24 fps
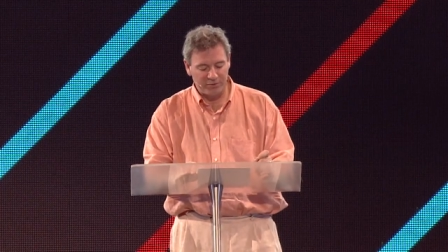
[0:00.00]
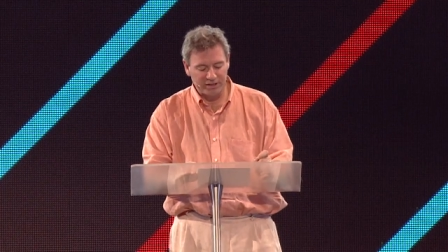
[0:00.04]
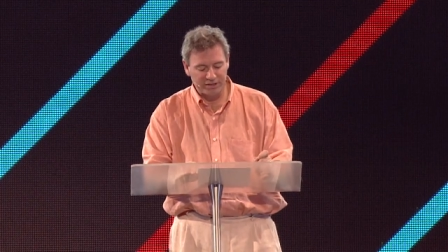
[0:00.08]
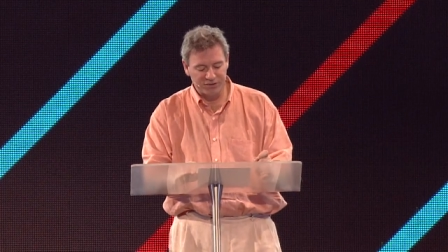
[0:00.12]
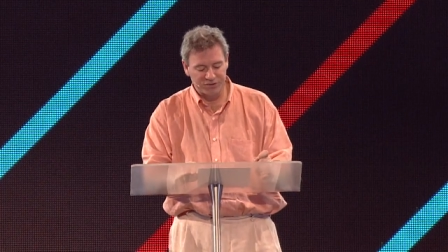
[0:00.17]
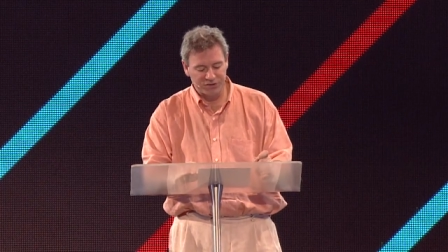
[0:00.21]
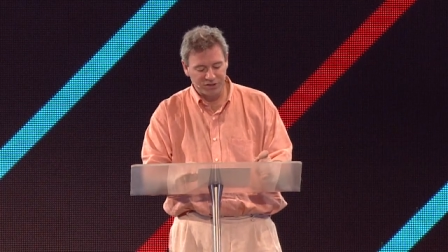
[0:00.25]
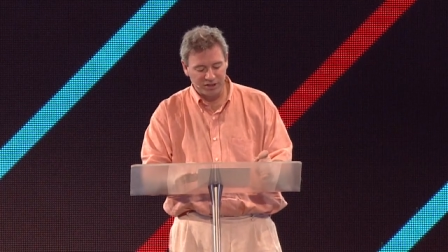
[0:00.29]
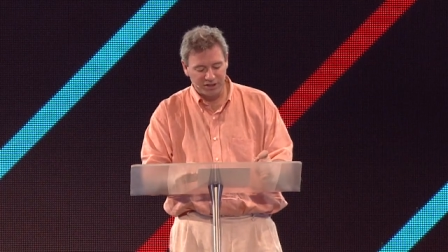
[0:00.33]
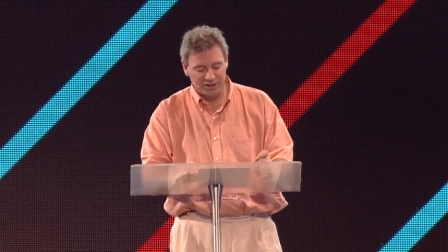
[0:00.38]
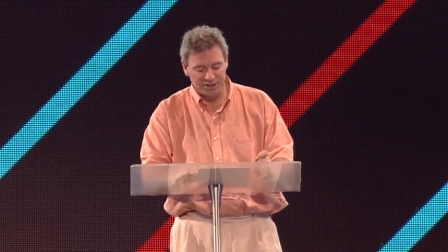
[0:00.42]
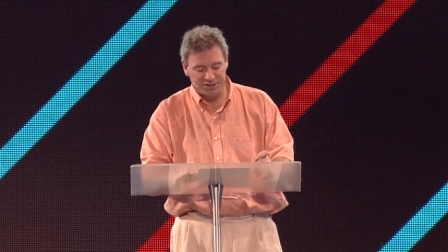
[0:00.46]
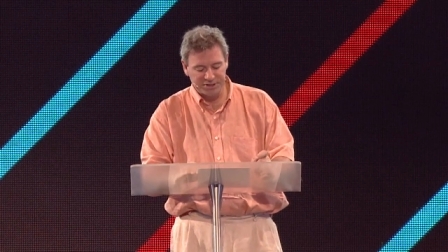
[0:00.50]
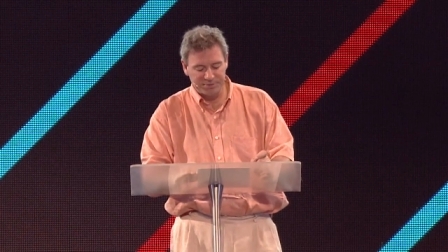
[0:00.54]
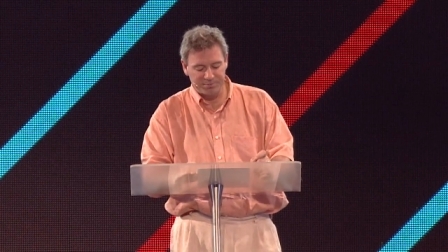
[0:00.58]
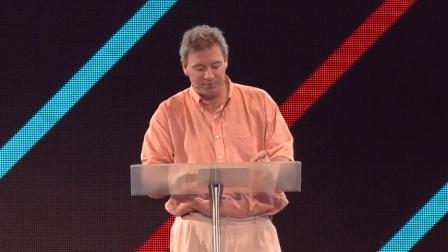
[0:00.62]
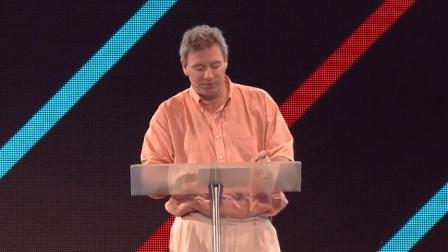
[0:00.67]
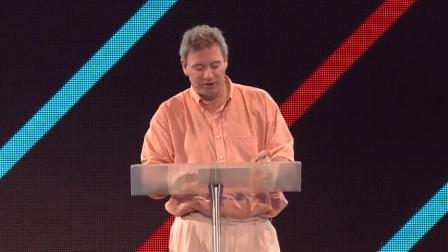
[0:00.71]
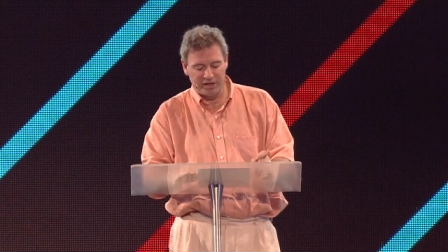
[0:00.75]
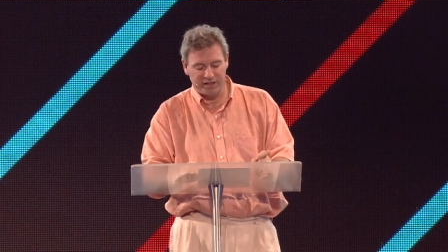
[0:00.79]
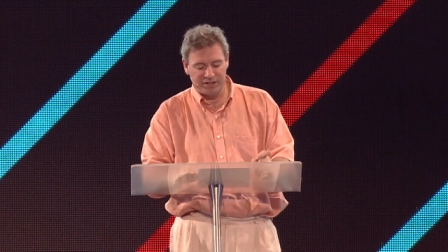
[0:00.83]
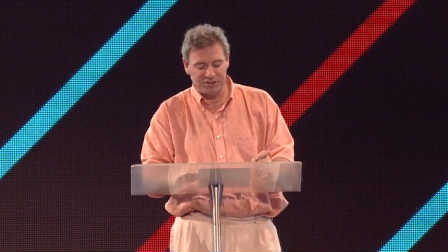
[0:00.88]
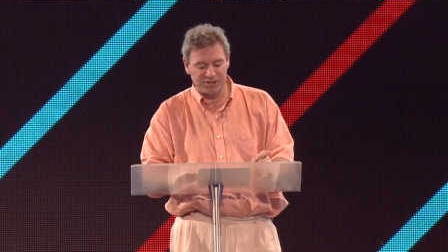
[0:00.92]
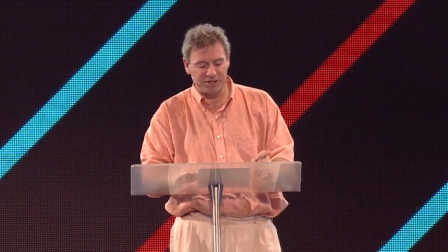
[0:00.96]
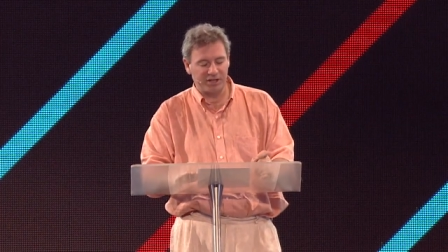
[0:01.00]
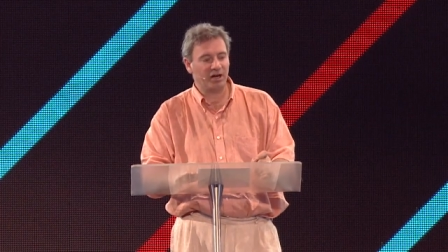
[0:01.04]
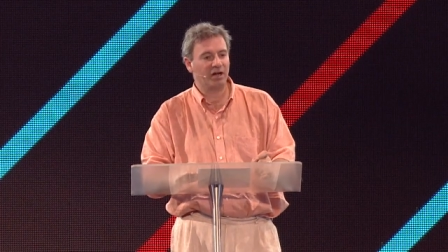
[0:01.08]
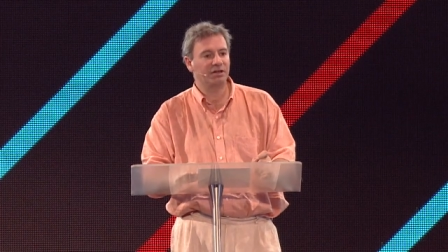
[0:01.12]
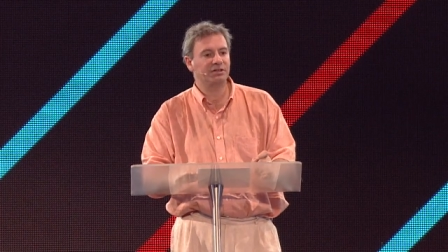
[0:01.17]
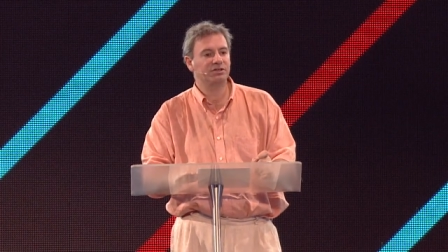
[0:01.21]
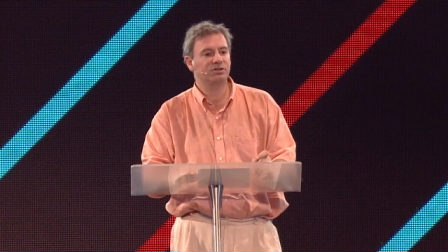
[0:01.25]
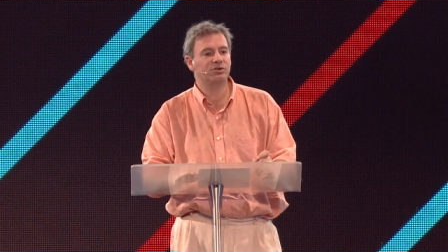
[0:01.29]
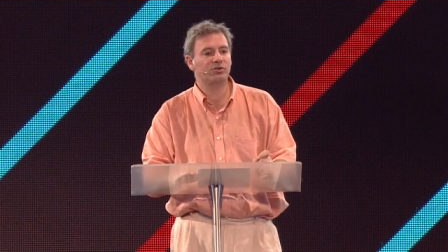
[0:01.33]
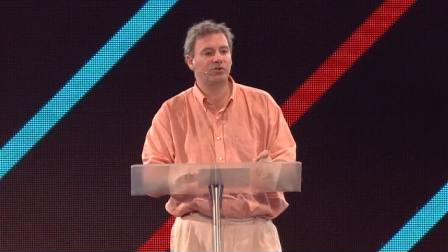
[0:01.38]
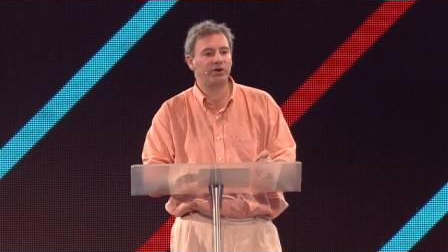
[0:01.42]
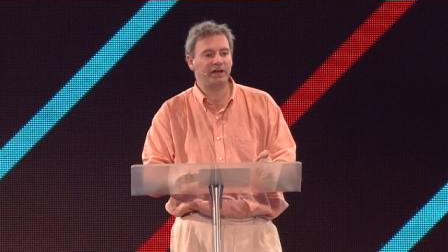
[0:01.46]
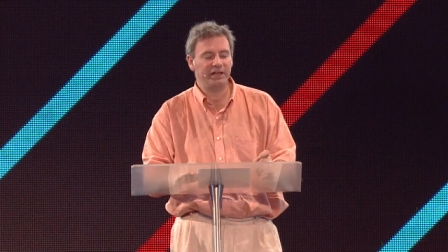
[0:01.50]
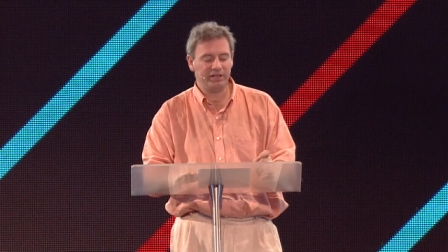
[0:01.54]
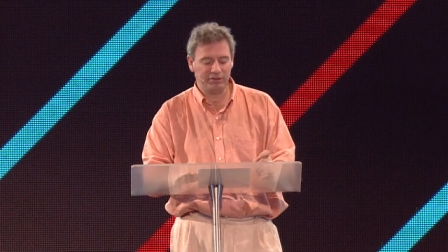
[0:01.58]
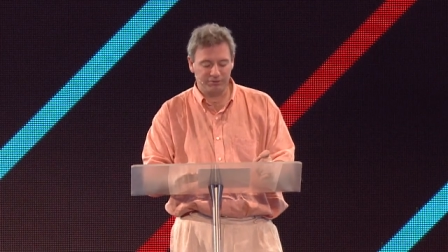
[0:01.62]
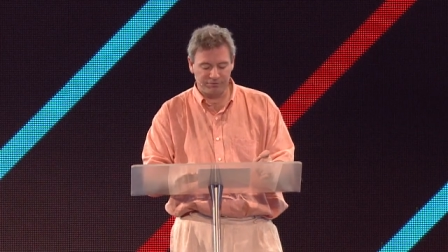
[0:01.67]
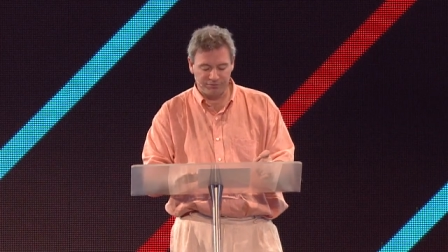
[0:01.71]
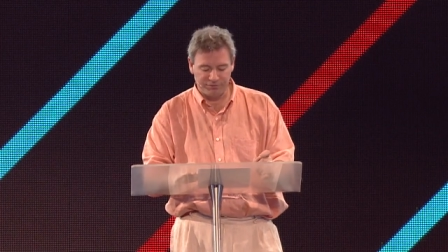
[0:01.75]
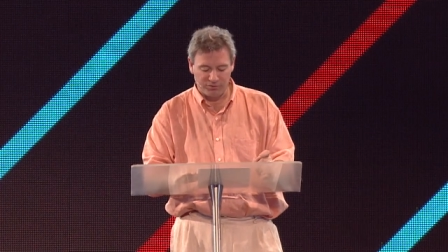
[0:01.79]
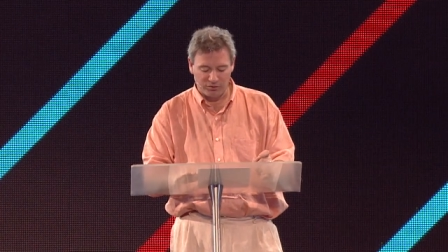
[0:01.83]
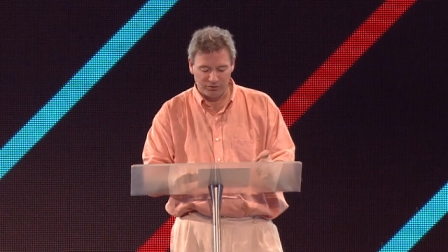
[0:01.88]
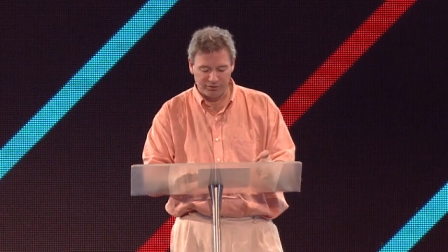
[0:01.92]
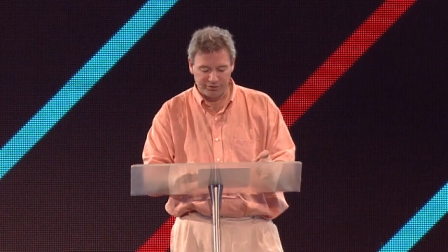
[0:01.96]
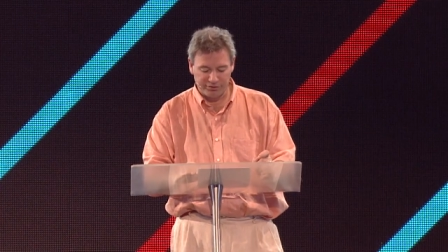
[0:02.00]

exasperating, ungrateful,